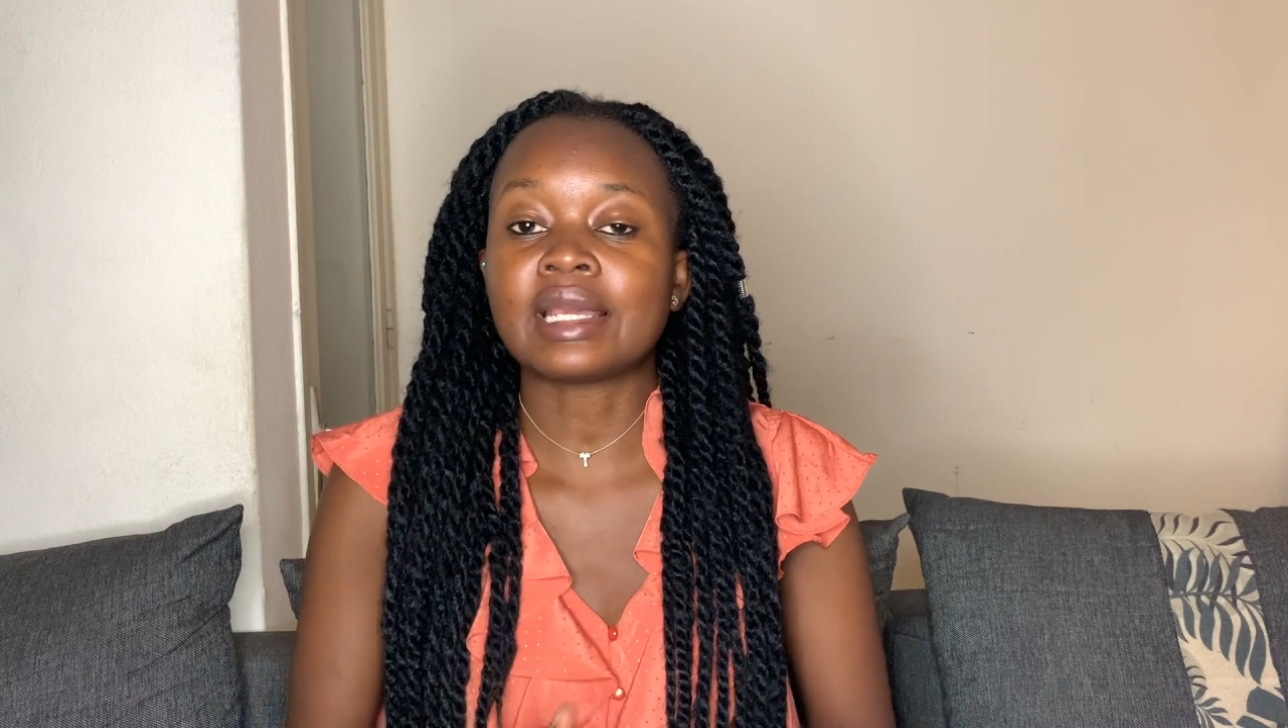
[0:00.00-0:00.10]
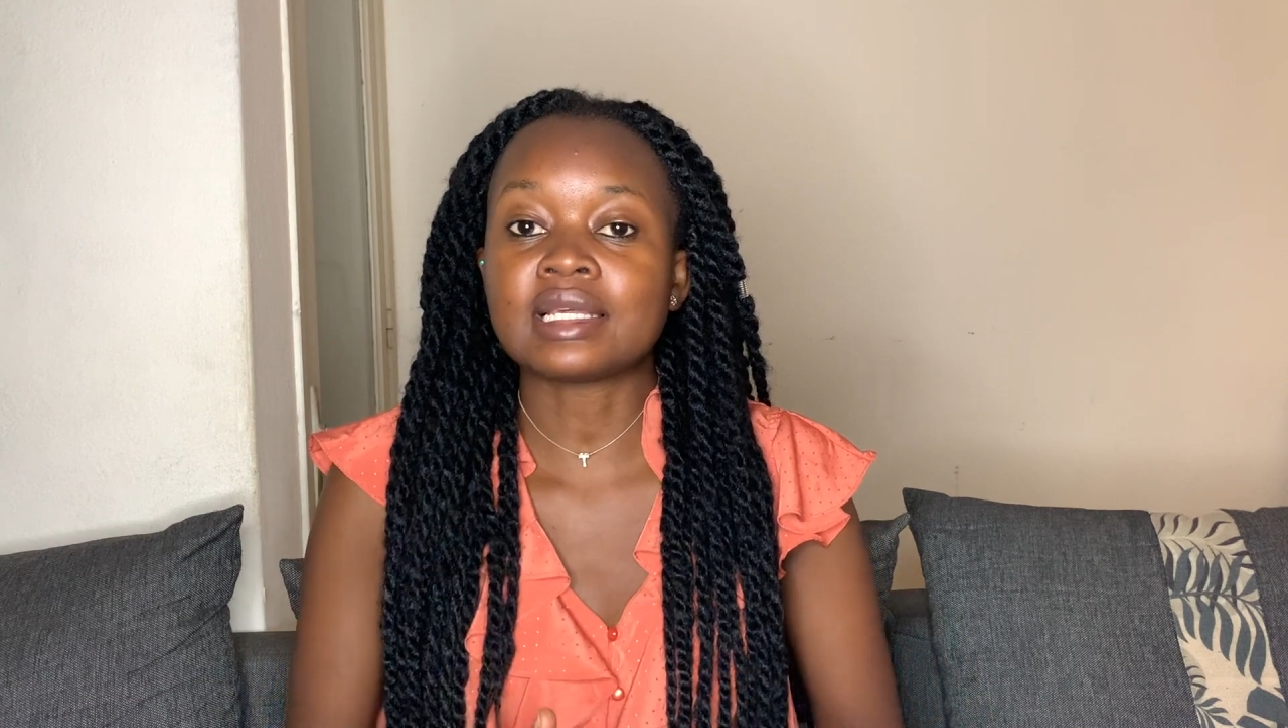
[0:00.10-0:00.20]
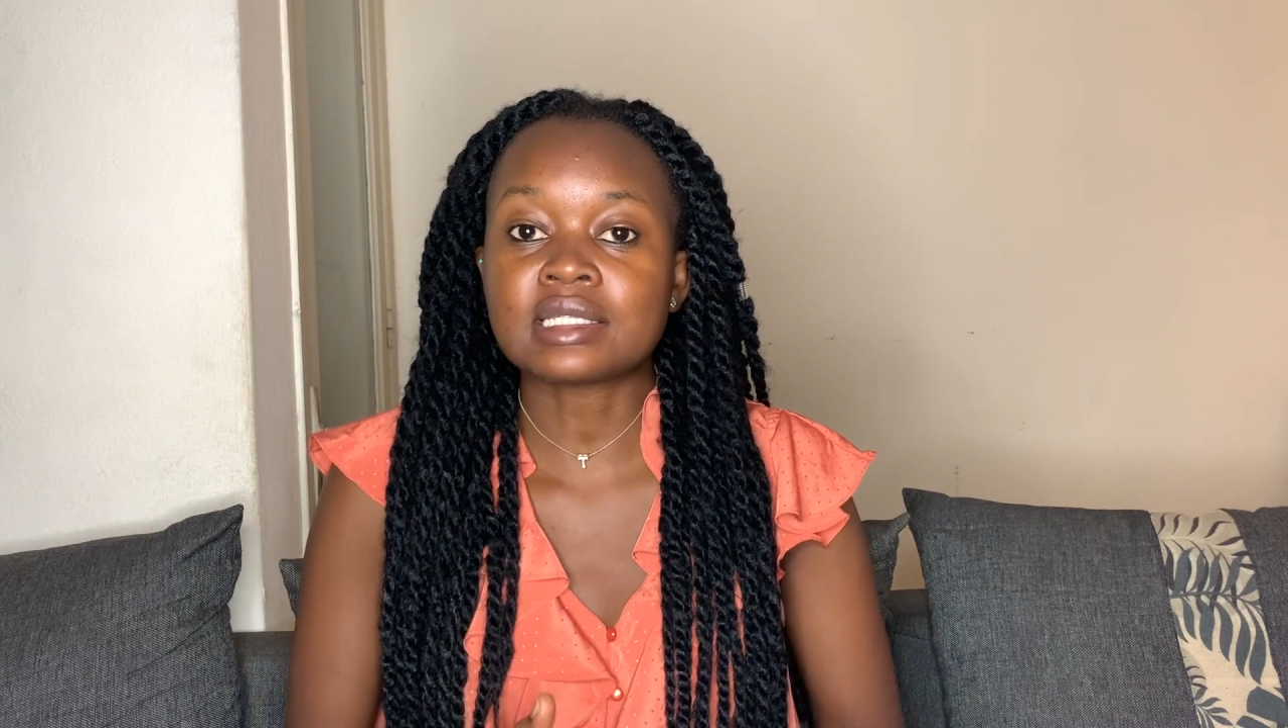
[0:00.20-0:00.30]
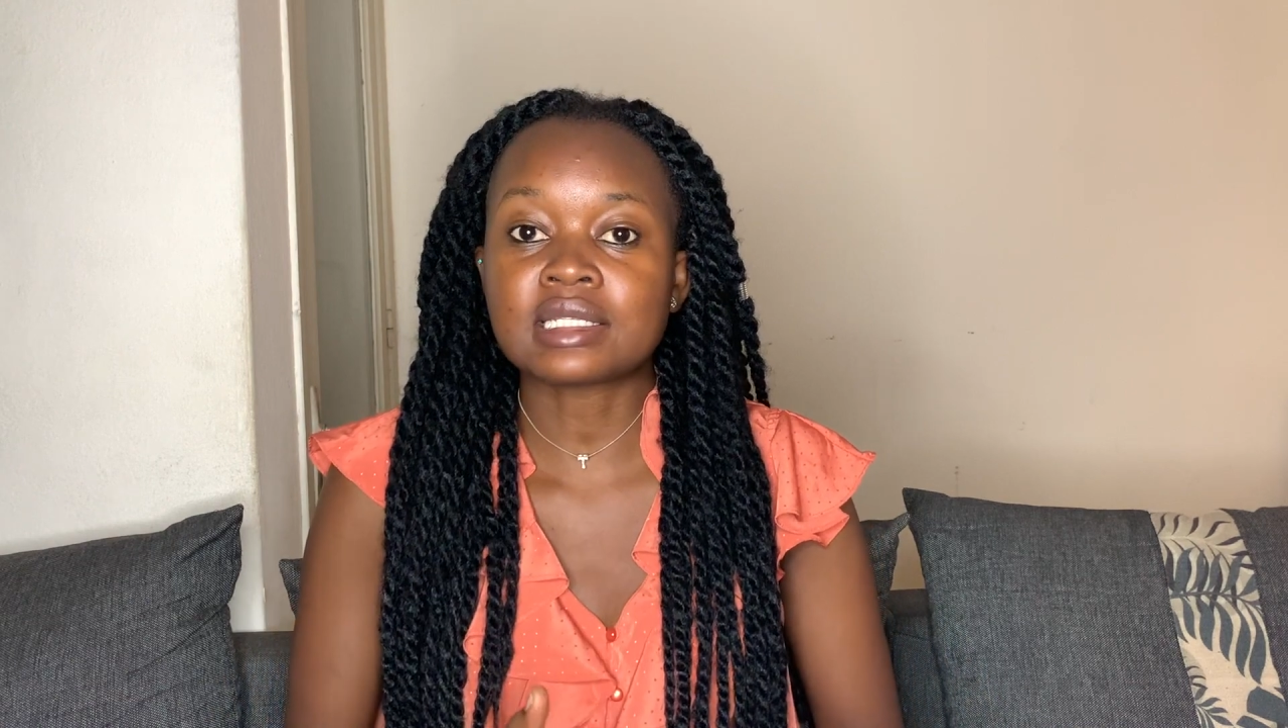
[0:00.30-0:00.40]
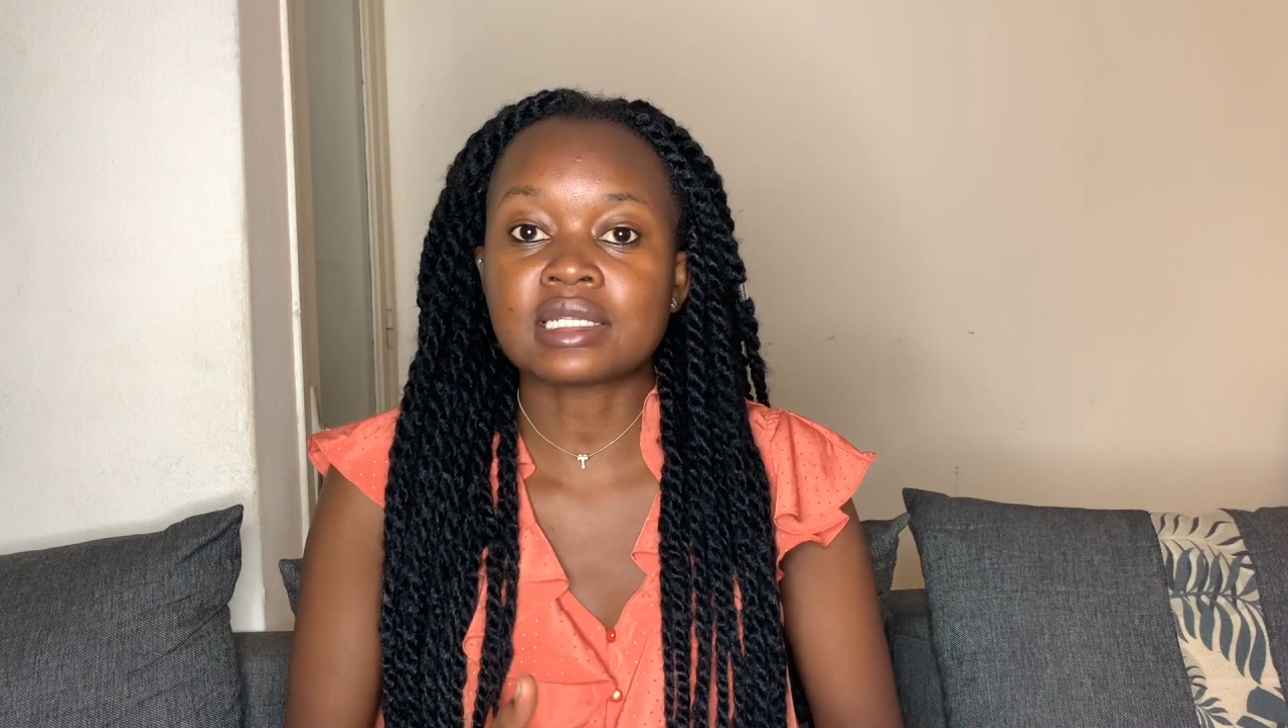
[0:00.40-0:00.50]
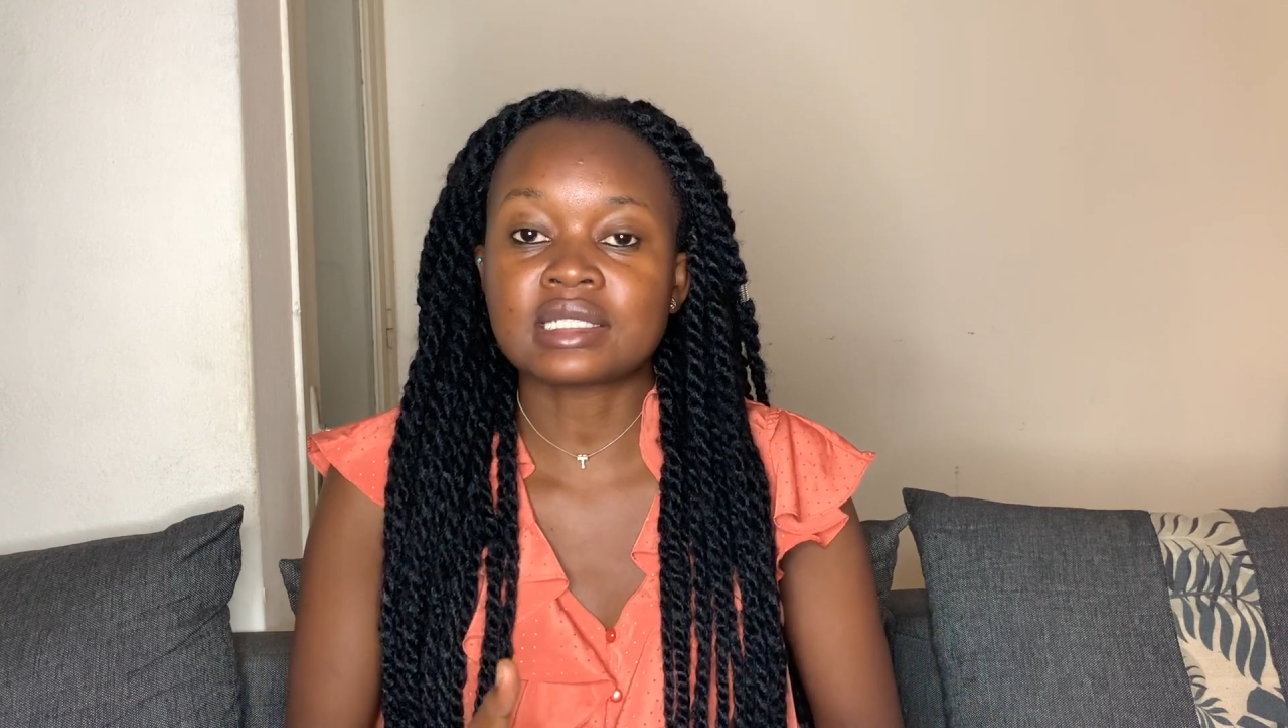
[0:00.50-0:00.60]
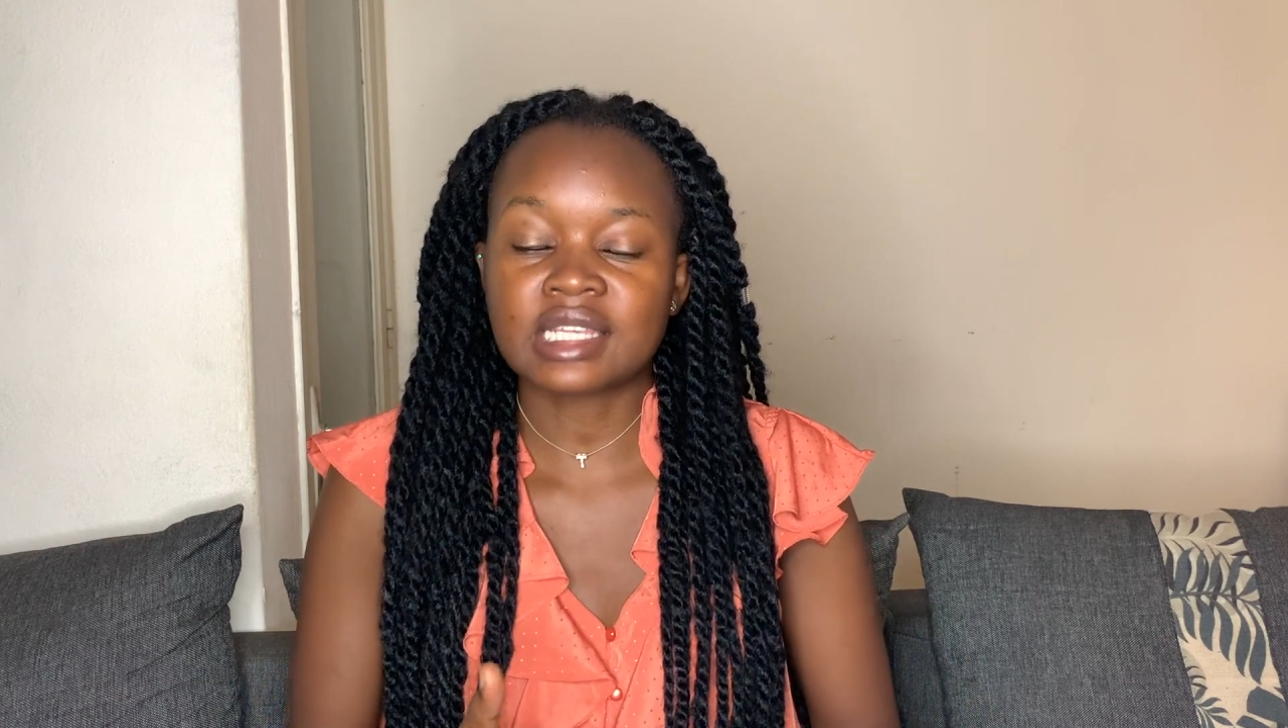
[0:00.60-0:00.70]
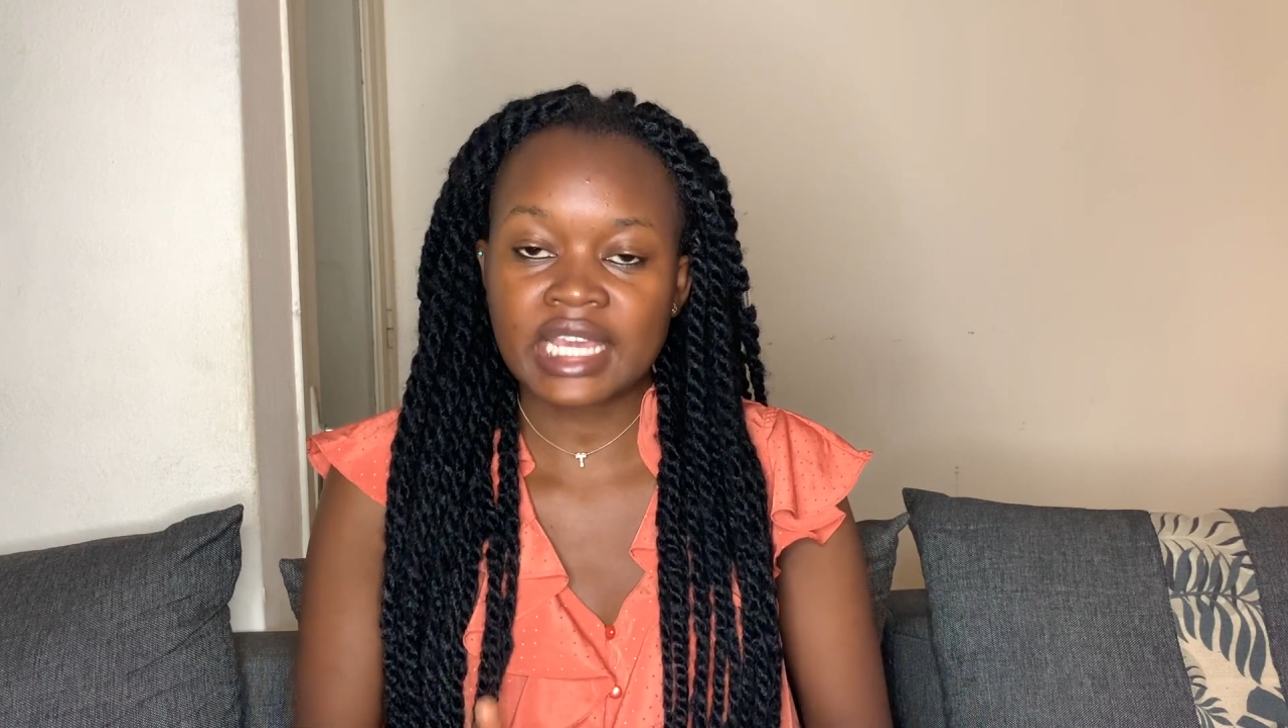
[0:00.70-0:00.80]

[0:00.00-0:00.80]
estate